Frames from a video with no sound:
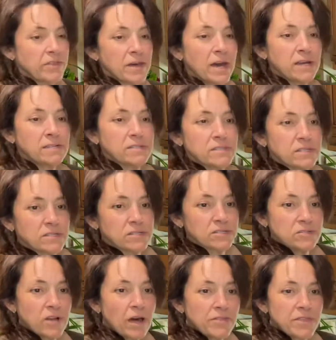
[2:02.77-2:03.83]

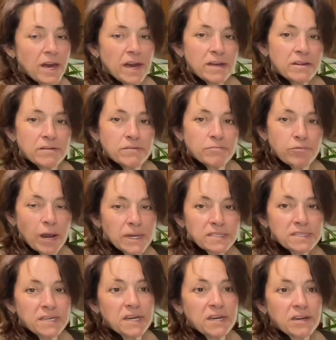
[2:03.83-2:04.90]
that
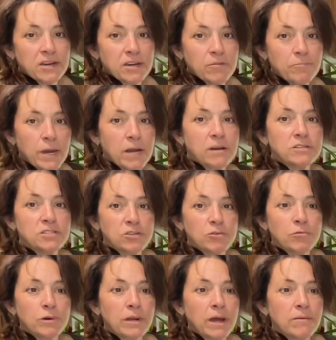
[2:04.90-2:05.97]
pricey compared to
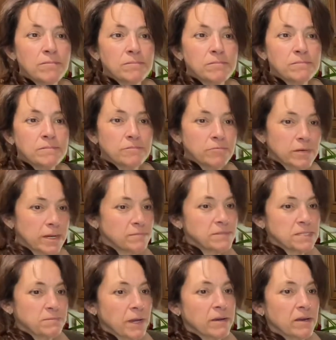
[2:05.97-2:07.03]
what I'm
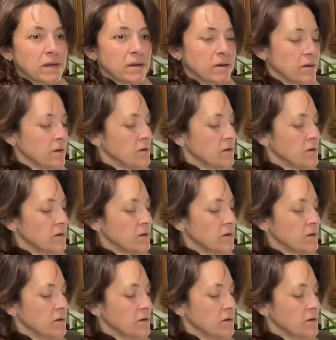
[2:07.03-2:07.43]
spending.